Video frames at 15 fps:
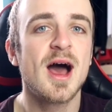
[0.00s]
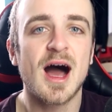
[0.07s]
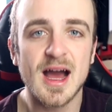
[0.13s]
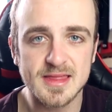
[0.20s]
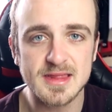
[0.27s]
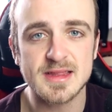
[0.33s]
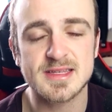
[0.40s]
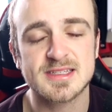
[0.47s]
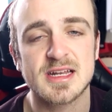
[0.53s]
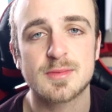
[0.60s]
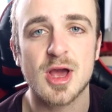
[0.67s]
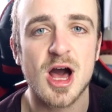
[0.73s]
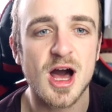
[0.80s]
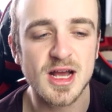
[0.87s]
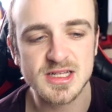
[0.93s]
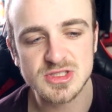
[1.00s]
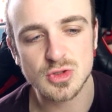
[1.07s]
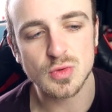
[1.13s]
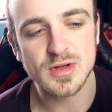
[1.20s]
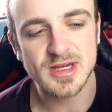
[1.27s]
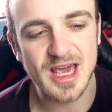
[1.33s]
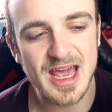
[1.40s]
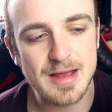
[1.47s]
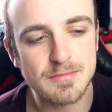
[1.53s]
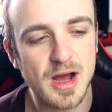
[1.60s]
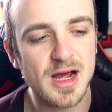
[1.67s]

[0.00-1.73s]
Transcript: I think this is going to be a high-scoring game.